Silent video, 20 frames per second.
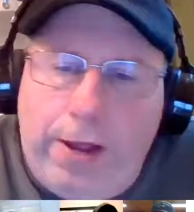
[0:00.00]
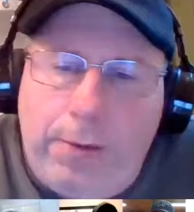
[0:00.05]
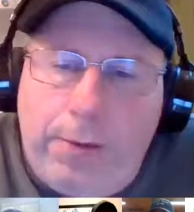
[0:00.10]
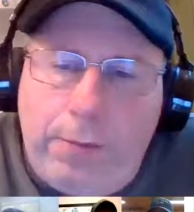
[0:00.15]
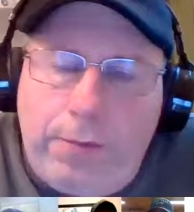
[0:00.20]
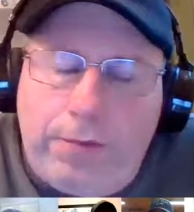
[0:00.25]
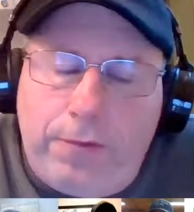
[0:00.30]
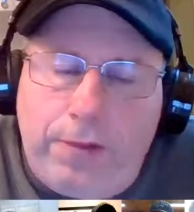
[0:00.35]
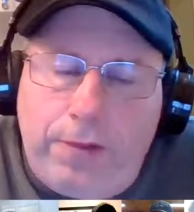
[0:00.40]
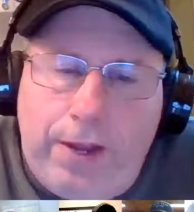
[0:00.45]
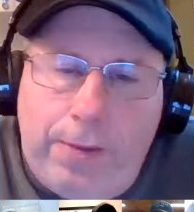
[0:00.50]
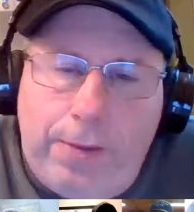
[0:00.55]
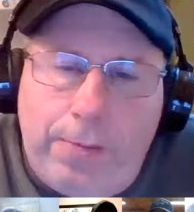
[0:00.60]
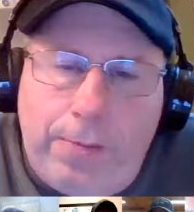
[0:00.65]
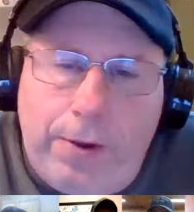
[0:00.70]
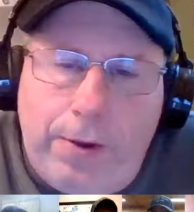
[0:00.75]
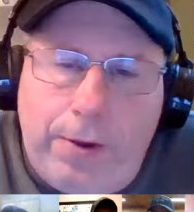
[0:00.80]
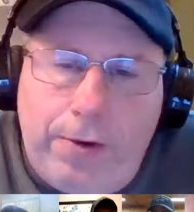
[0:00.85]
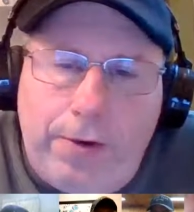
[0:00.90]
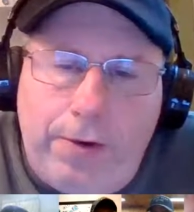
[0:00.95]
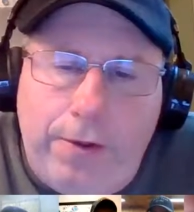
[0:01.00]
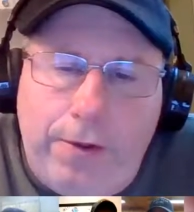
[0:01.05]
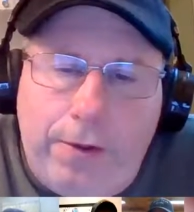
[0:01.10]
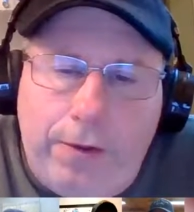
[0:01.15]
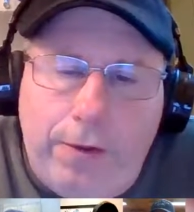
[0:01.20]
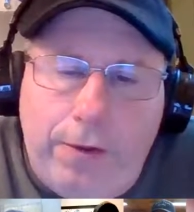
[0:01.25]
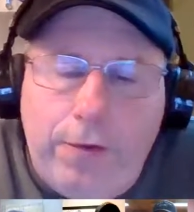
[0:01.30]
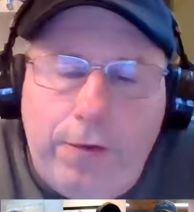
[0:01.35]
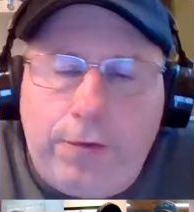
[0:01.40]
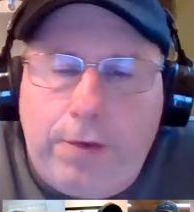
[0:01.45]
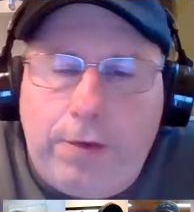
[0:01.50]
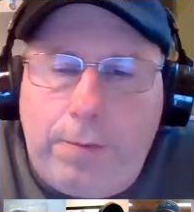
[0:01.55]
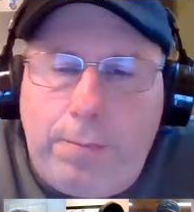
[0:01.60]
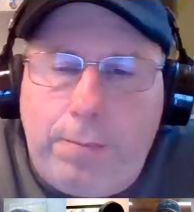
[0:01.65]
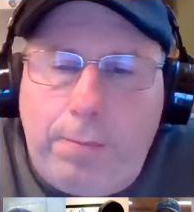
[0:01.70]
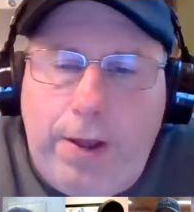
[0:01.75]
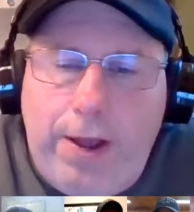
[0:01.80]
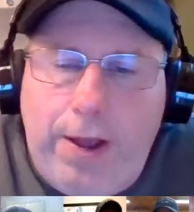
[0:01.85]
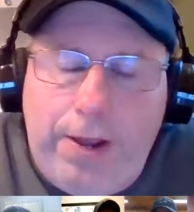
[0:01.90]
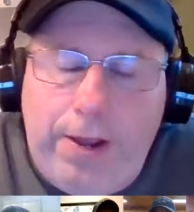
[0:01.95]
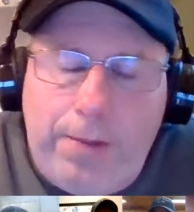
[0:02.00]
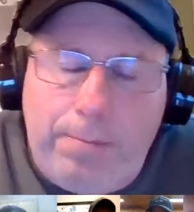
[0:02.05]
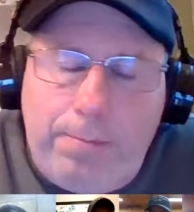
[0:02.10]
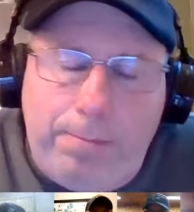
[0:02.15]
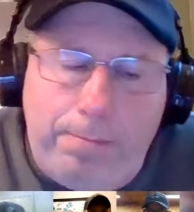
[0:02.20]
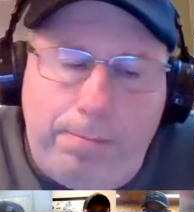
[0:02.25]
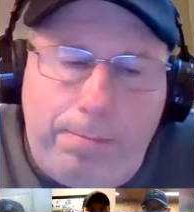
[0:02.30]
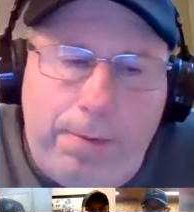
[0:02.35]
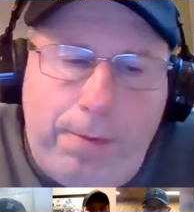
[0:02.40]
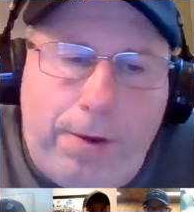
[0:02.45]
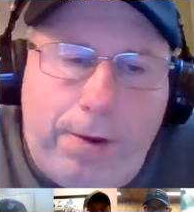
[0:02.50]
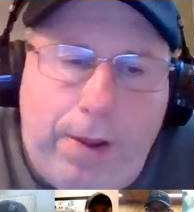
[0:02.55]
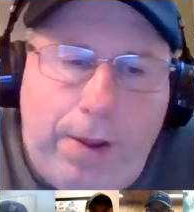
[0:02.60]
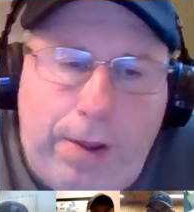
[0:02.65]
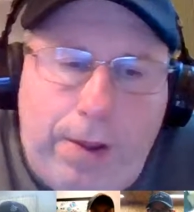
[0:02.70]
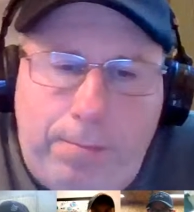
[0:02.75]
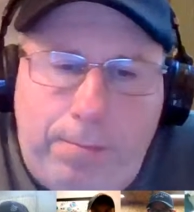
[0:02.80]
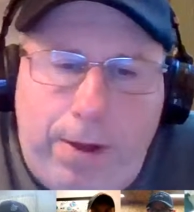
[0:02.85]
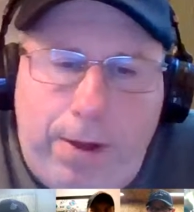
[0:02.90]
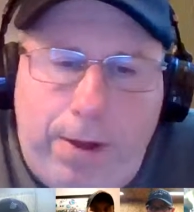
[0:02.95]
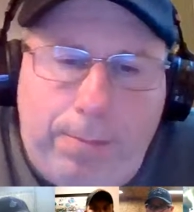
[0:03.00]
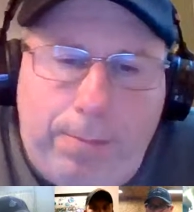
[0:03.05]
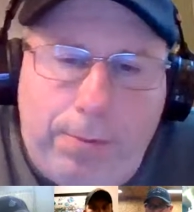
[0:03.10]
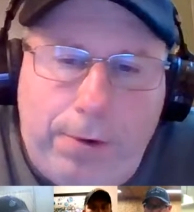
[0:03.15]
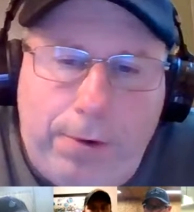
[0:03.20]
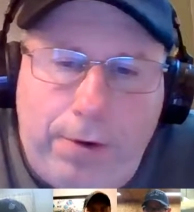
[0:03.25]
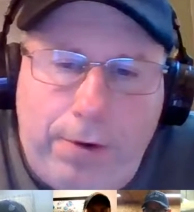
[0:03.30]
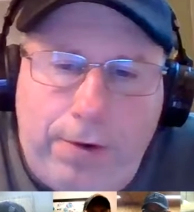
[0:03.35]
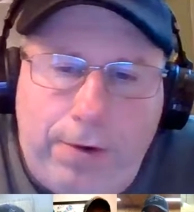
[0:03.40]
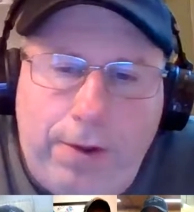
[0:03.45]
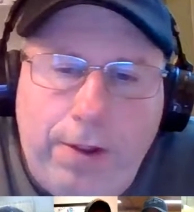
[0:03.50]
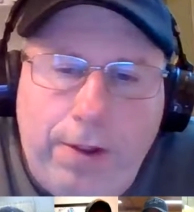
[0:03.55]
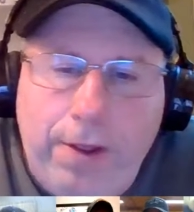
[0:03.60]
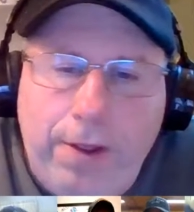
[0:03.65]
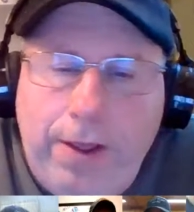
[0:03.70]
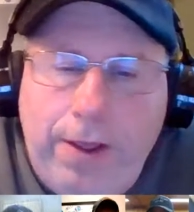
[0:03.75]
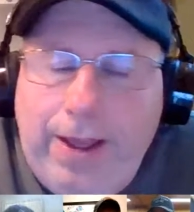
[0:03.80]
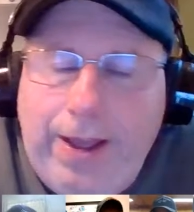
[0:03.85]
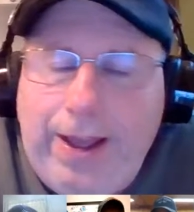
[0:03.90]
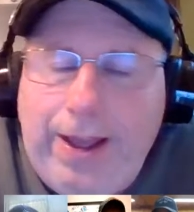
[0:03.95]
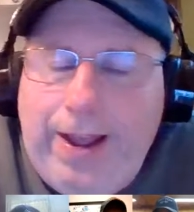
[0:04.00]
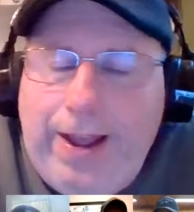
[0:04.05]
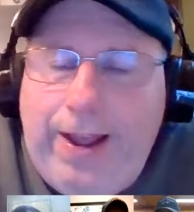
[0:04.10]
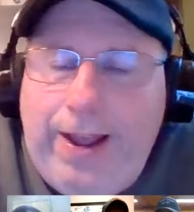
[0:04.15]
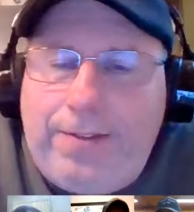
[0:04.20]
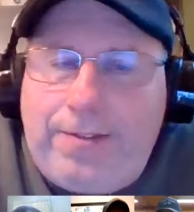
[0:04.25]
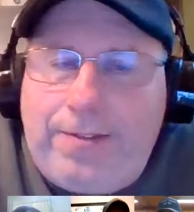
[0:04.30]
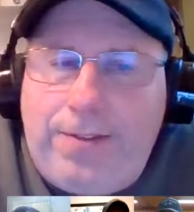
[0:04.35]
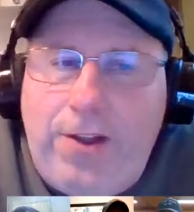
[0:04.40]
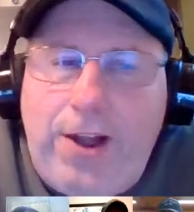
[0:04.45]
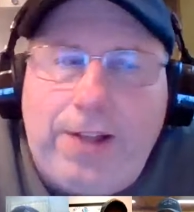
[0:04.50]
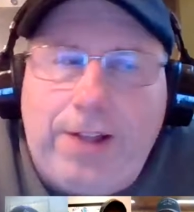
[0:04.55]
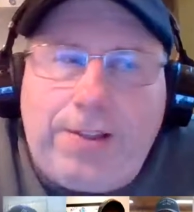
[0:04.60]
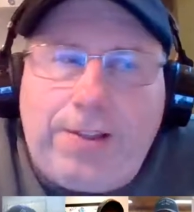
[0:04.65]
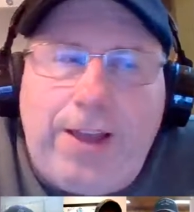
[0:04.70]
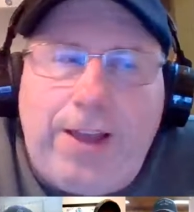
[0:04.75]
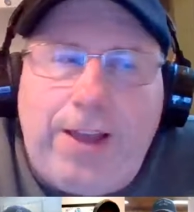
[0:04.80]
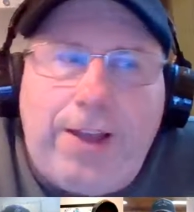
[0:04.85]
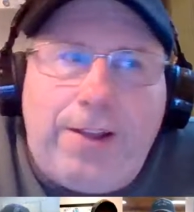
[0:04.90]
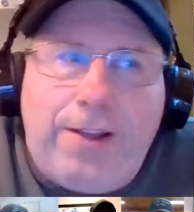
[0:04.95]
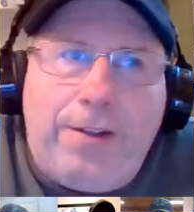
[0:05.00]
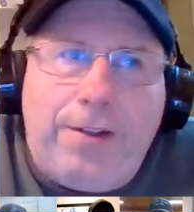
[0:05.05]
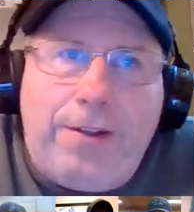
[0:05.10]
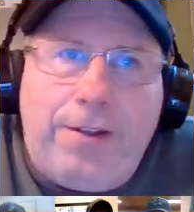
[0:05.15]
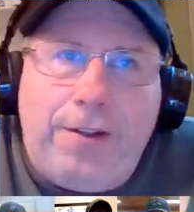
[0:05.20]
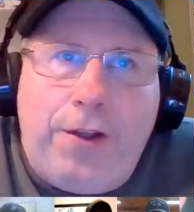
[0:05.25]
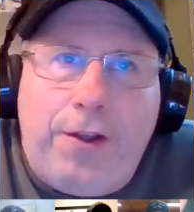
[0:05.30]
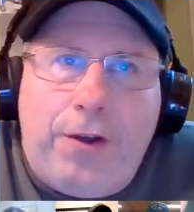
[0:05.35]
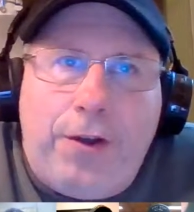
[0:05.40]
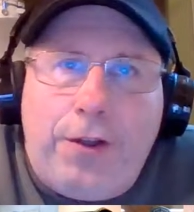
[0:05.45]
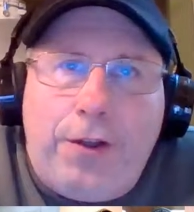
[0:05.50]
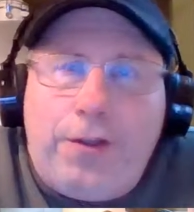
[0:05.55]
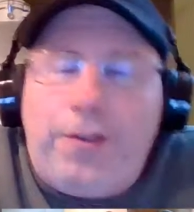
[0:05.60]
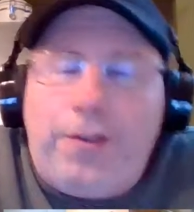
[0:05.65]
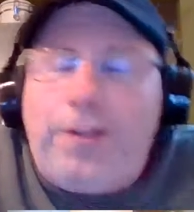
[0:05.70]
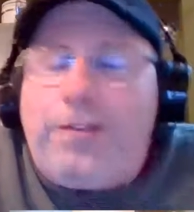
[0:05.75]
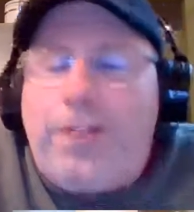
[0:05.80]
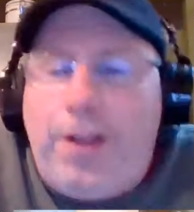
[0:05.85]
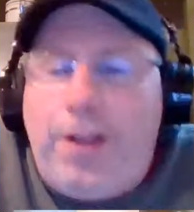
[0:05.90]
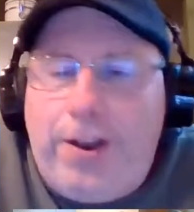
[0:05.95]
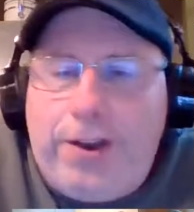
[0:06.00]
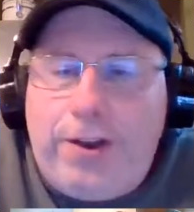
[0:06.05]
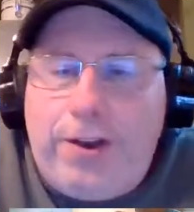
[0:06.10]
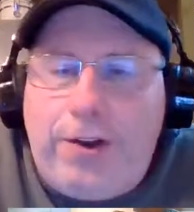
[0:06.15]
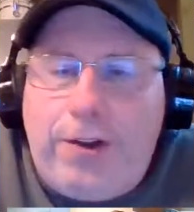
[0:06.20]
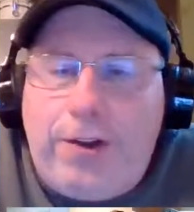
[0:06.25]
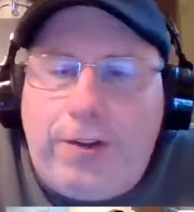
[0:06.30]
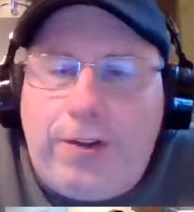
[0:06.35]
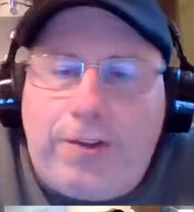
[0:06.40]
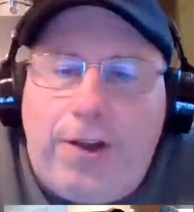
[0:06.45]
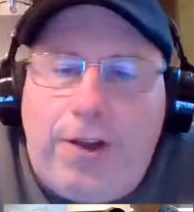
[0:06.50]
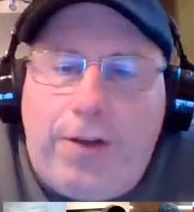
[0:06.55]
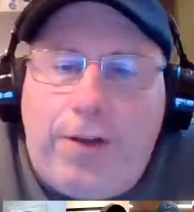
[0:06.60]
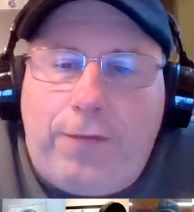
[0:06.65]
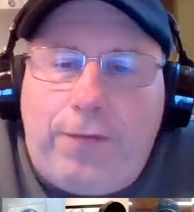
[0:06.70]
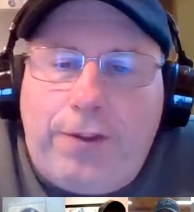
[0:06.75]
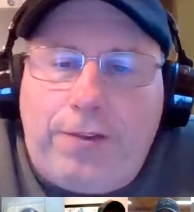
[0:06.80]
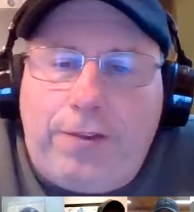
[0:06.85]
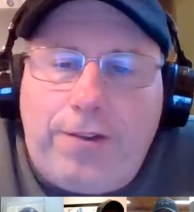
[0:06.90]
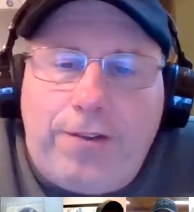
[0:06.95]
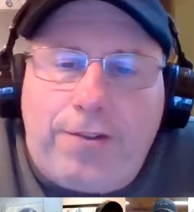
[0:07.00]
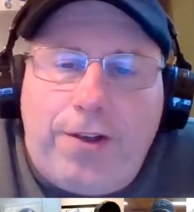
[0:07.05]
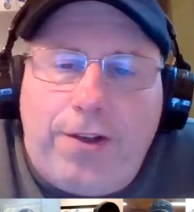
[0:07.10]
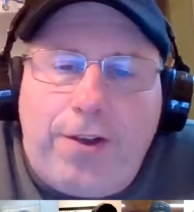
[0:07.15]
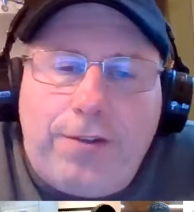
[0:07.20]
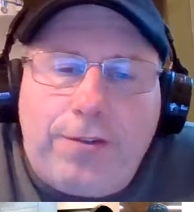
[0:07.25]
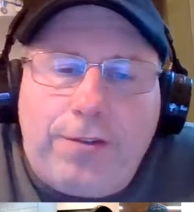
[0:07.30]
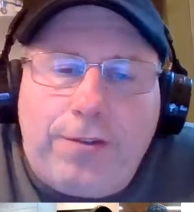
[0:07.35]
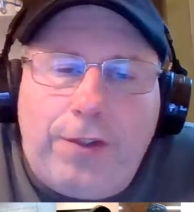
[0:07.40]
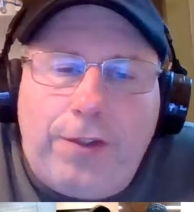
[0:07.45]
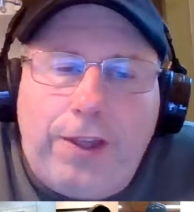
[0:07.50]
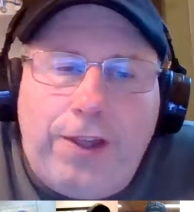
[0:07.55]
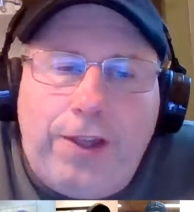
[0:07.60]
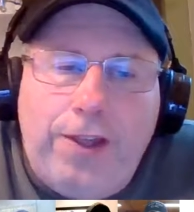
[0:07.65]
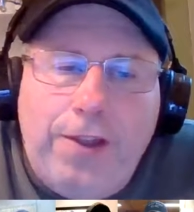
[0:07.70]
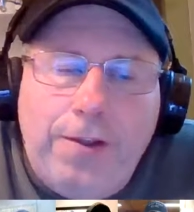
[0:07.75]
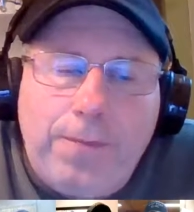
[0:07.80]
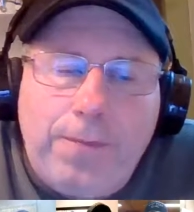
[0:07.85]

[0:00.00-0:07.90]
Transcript: was saying about, you know, using pine and poplar, it's not that, you know, you're telling them yourself. It's also the,